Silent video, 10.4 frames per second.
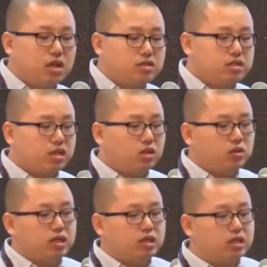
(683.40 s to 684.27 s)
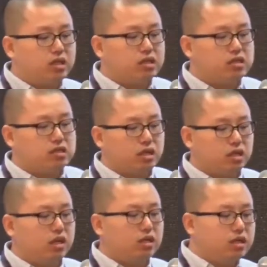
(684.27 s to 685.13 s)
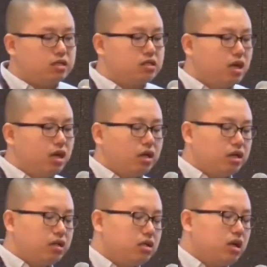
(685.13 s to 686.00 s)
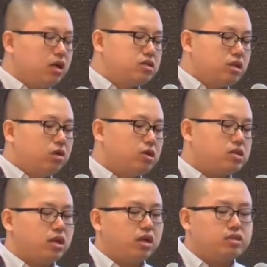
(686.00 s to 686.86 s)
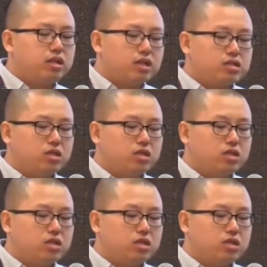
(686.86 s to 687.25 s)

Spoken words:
development, we need to review the structure,